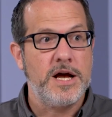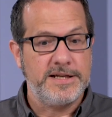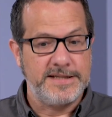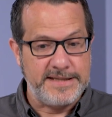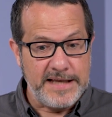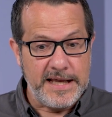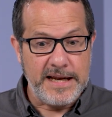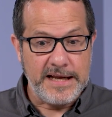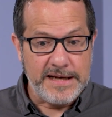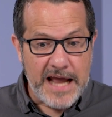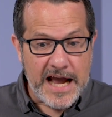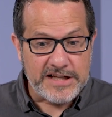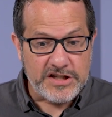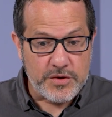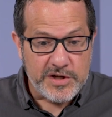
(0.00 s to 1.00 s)
Sitting
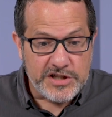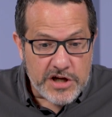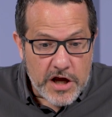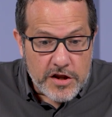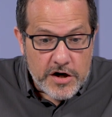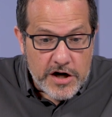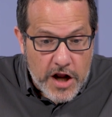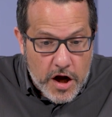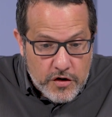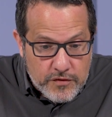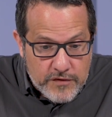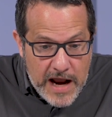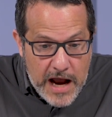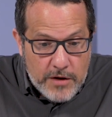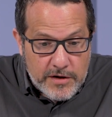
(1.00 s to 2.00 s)
next to each other in a
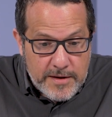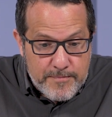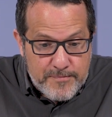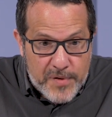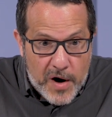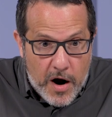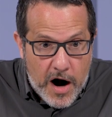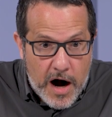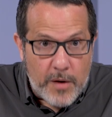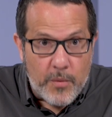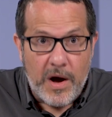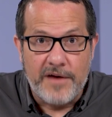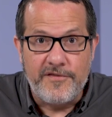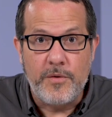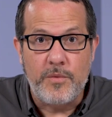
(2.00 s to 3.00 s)
crowded bar
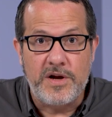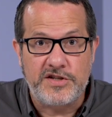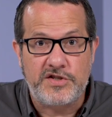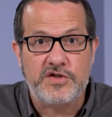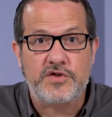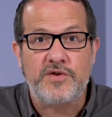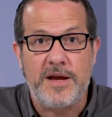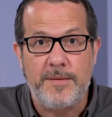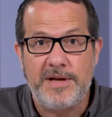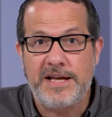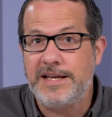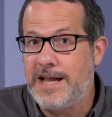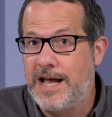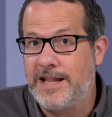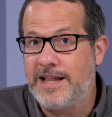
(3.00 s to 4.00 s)
while everyone is
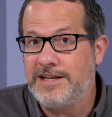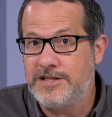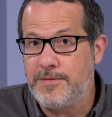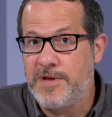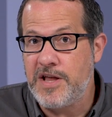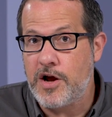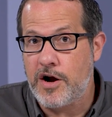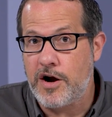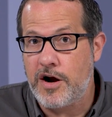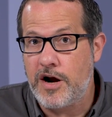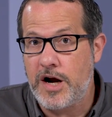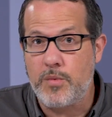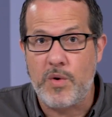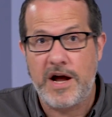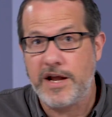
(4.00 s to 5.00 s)
screaming and yelling to be
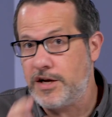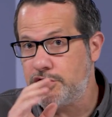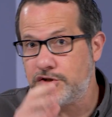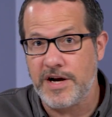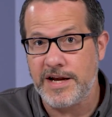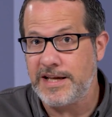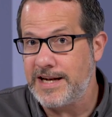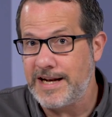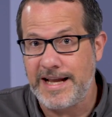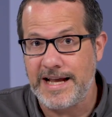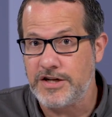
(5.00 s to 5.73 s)
heard while you're drinking and